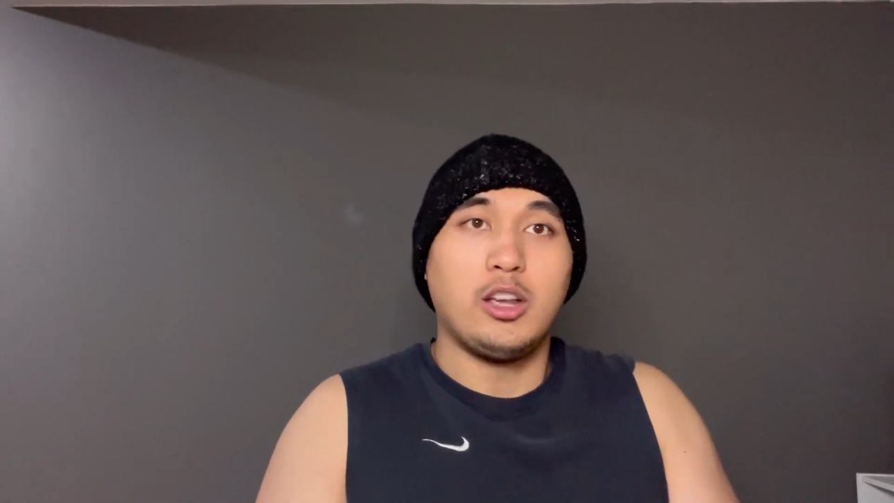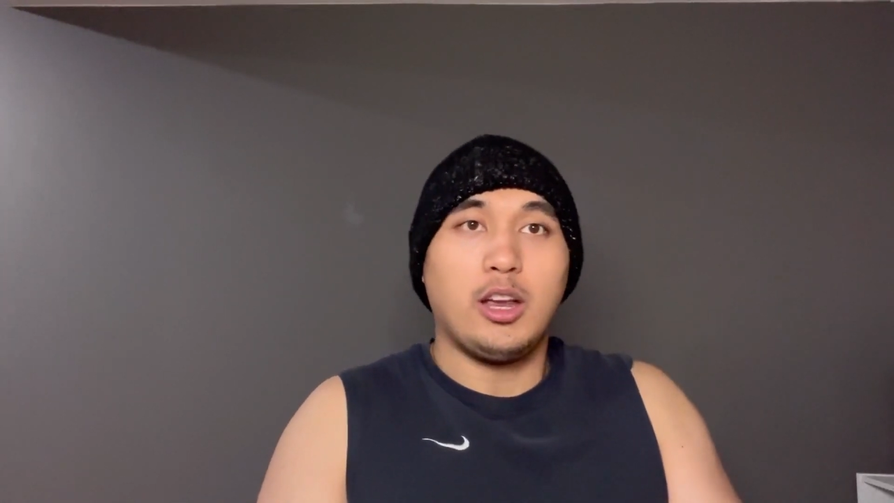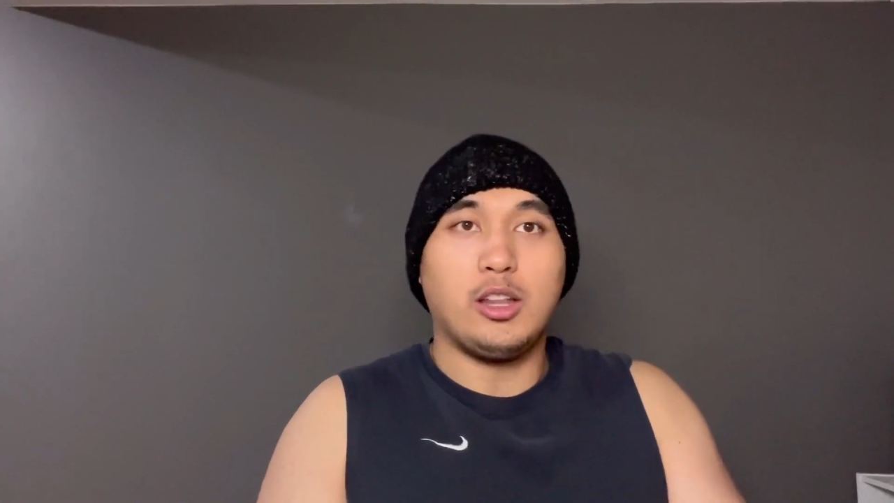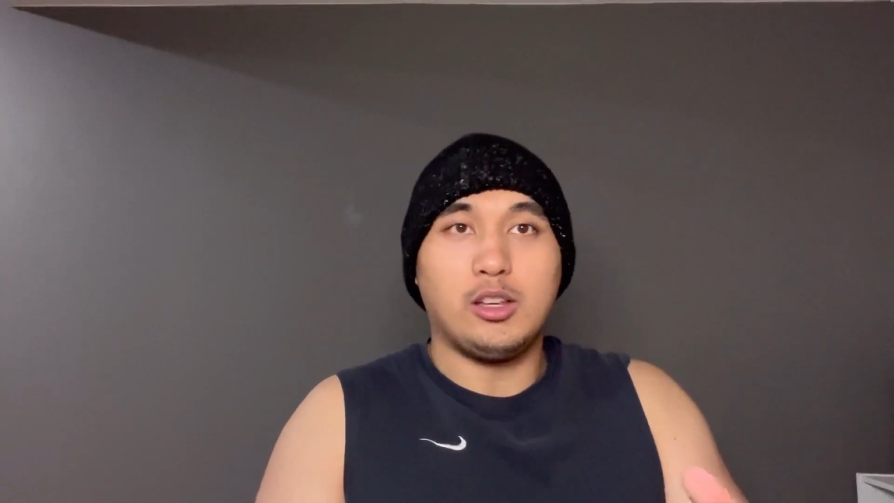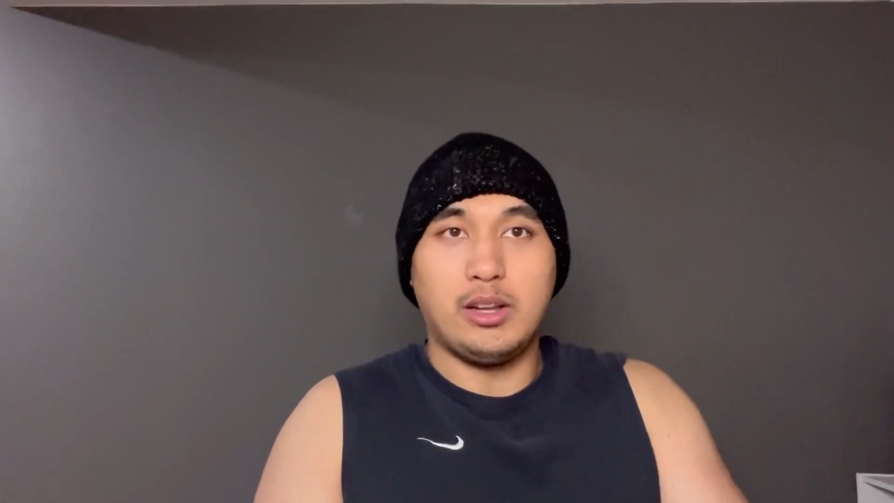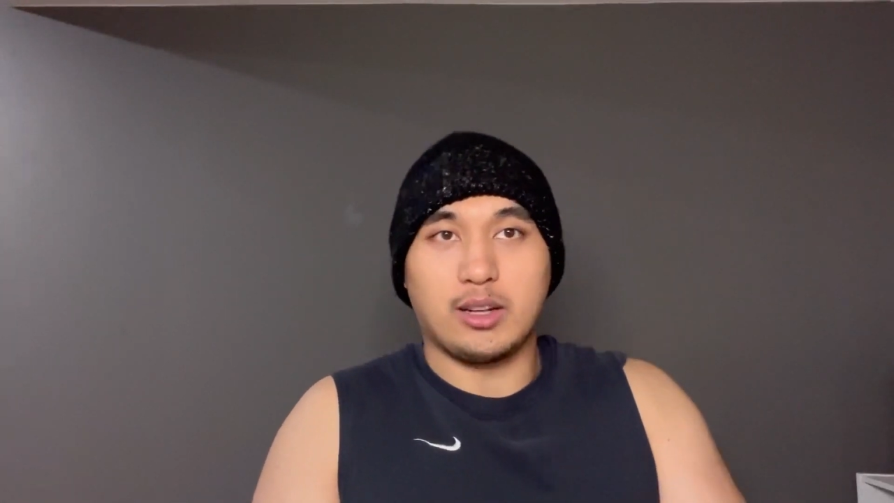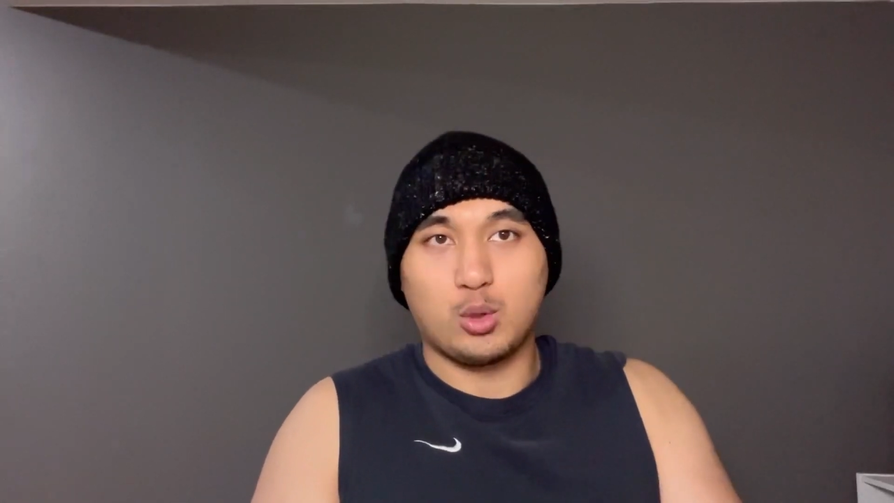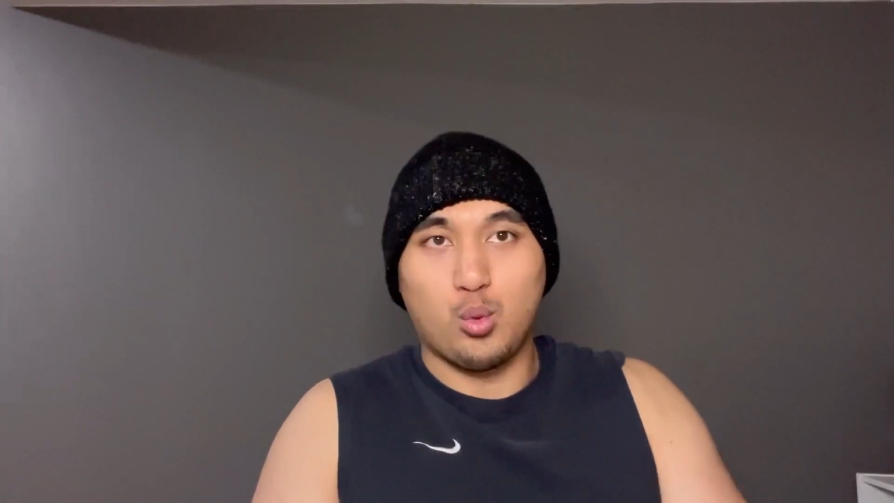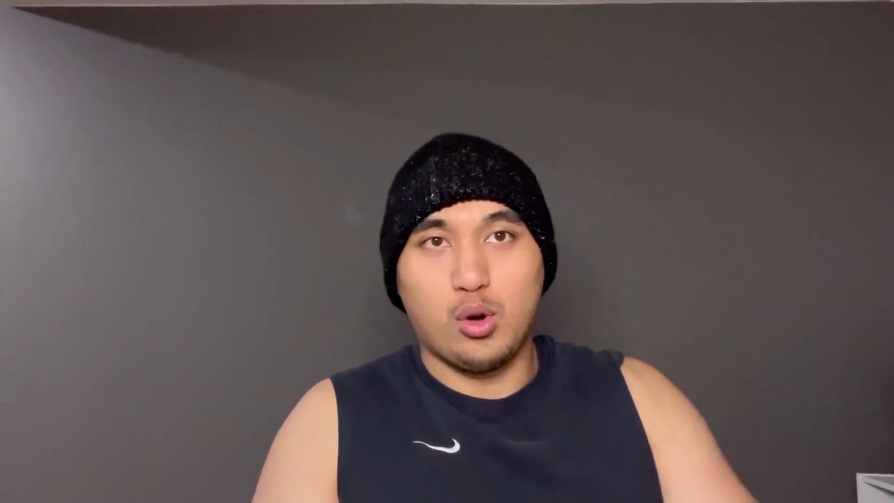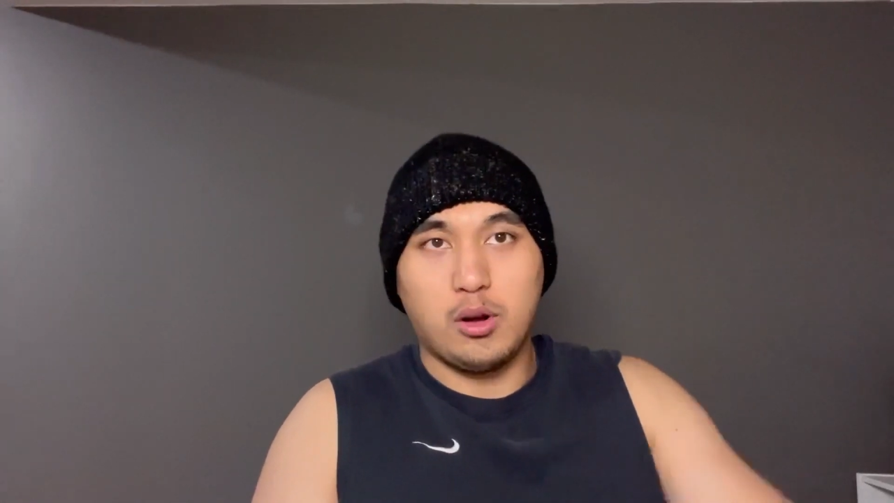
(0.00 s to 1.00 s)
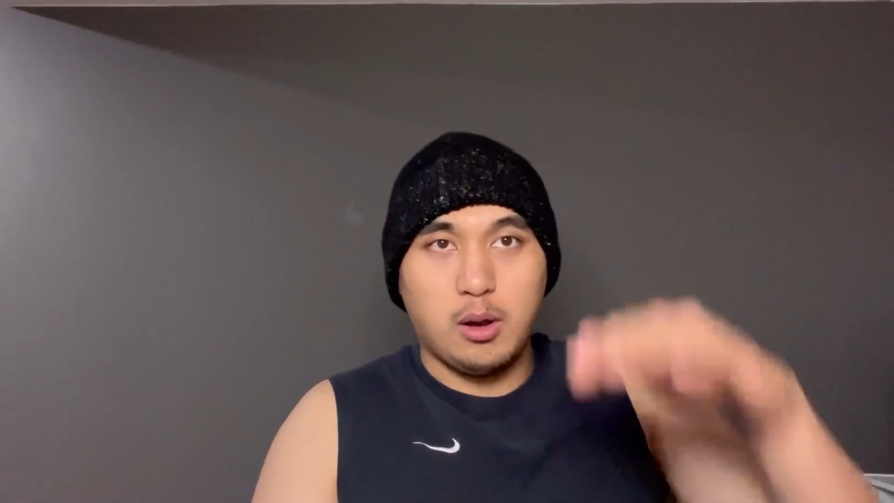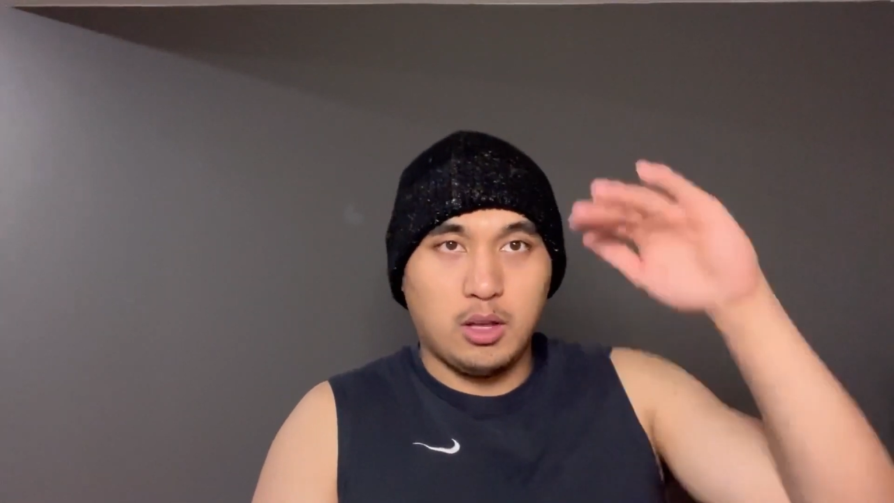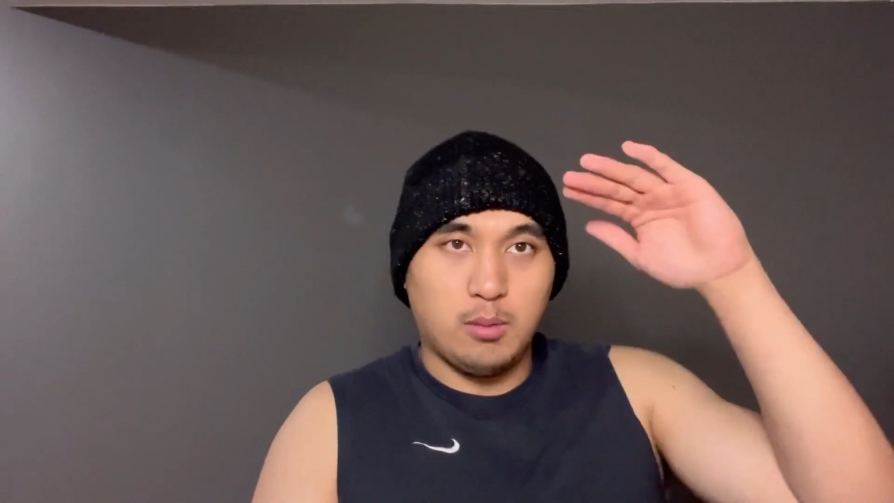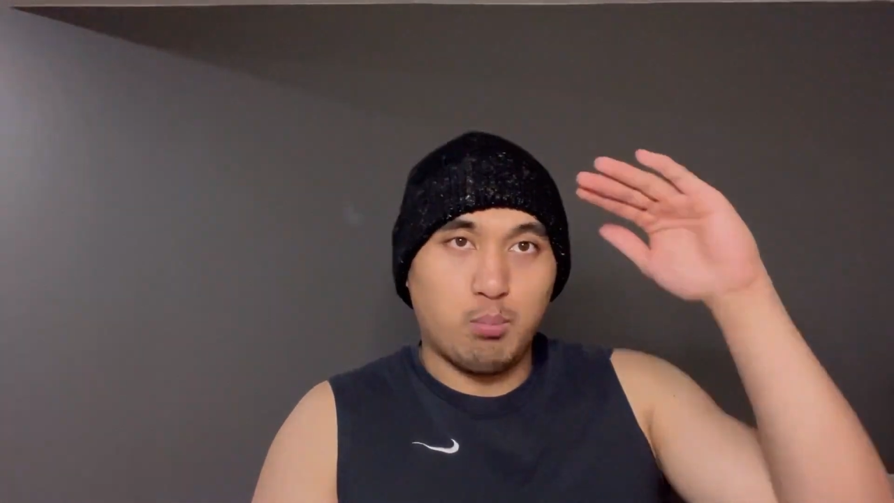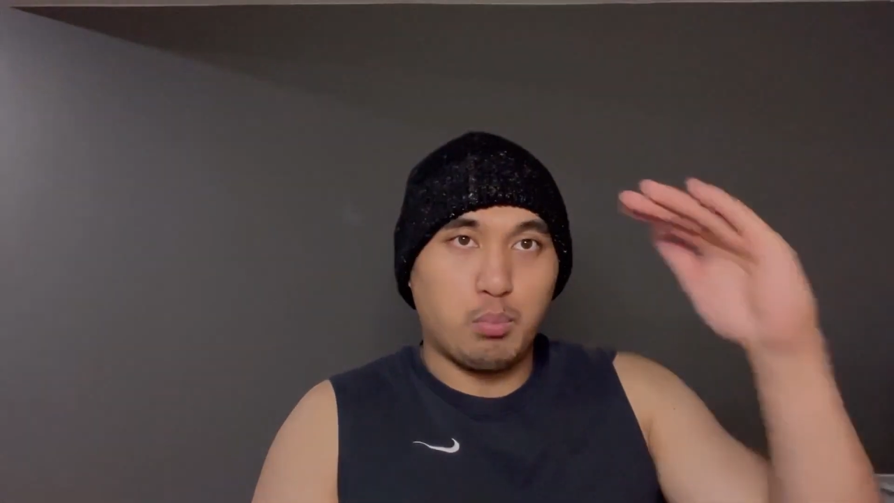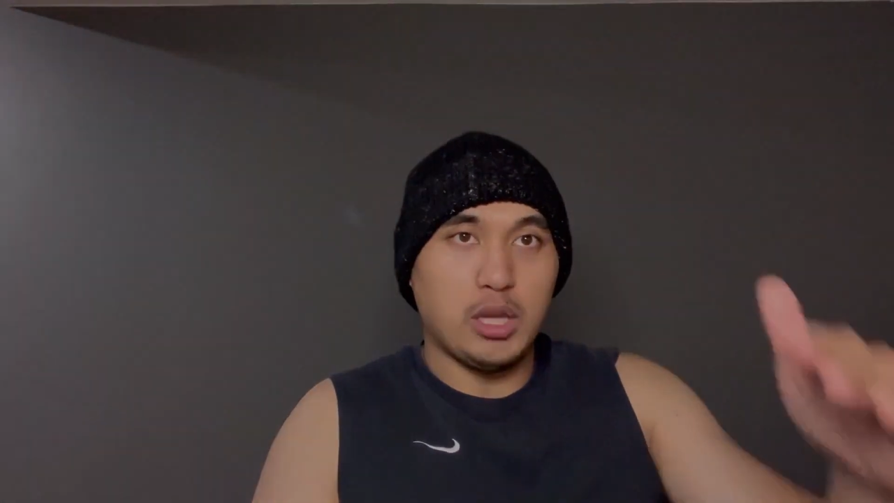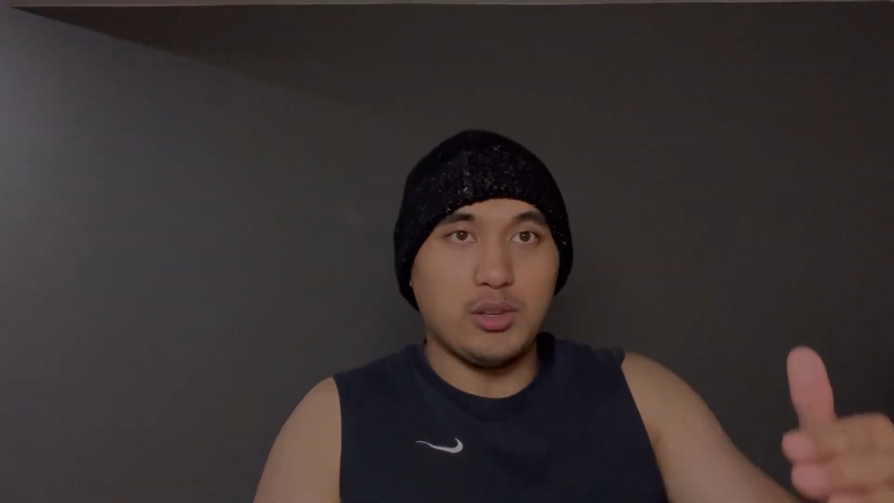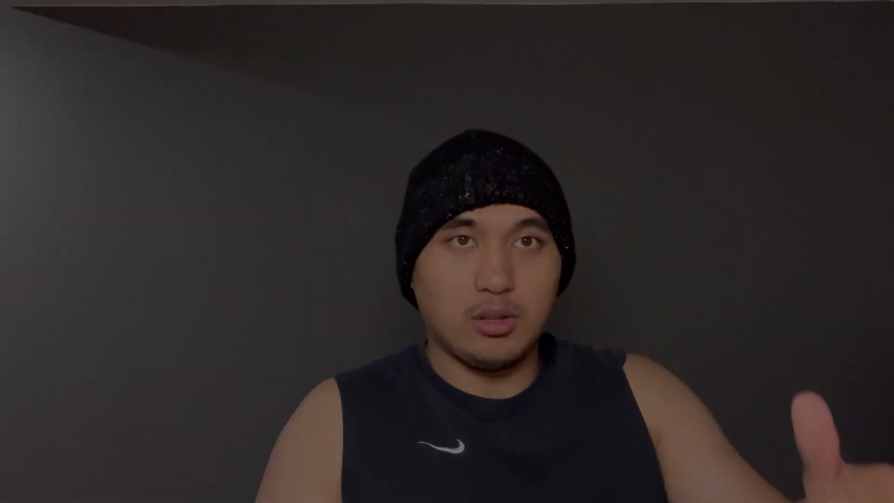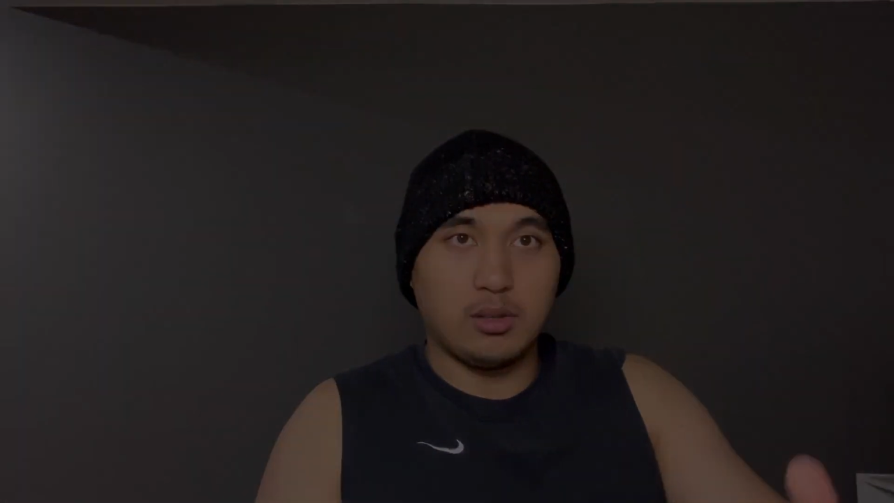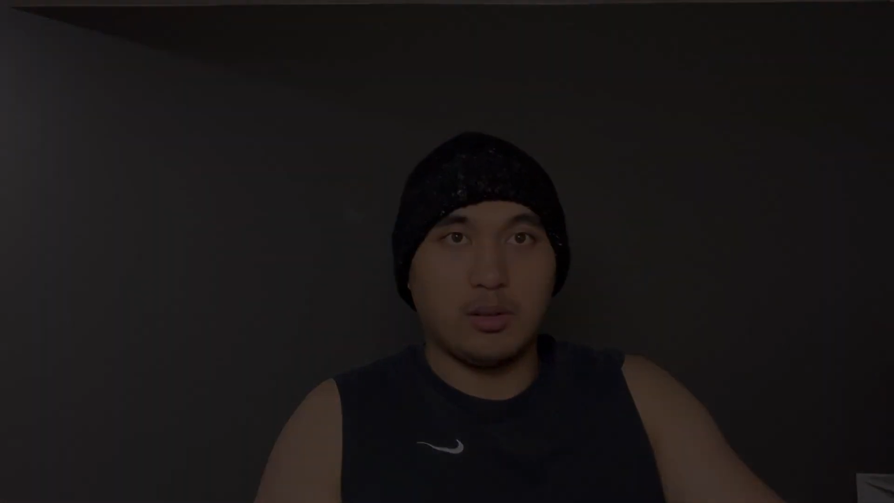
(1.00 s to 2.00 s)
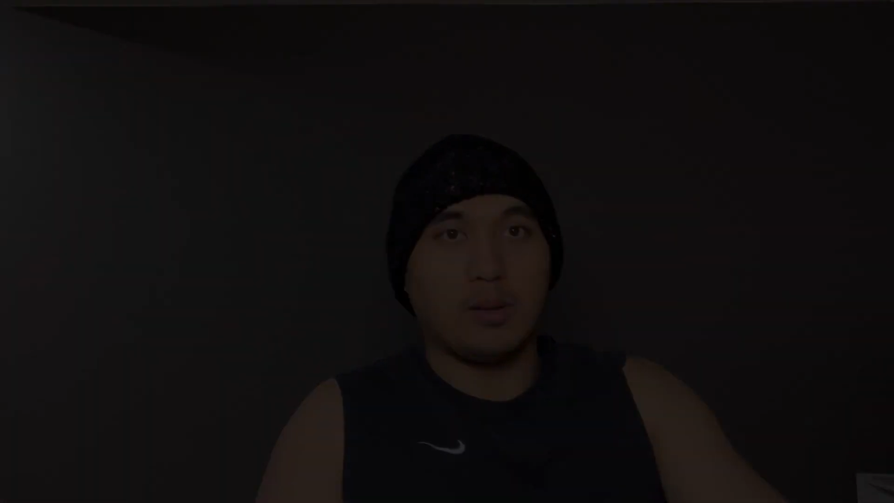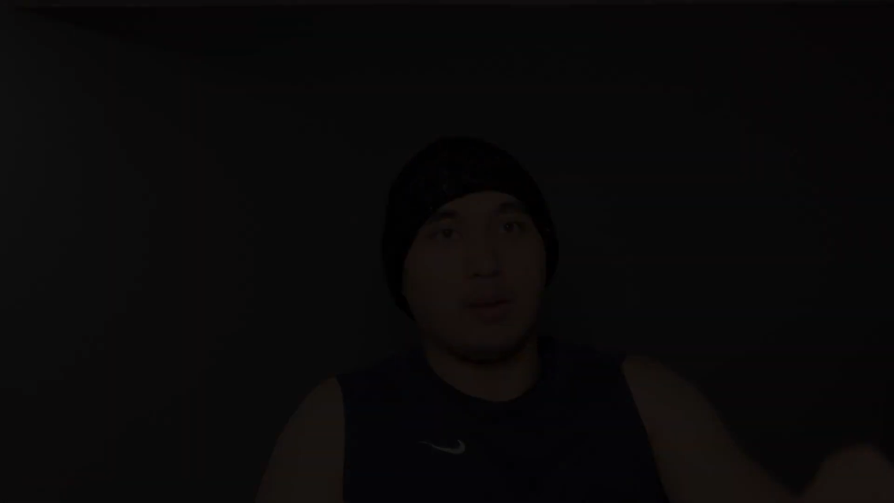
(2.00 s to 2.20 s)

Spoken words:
in the next one. Peace.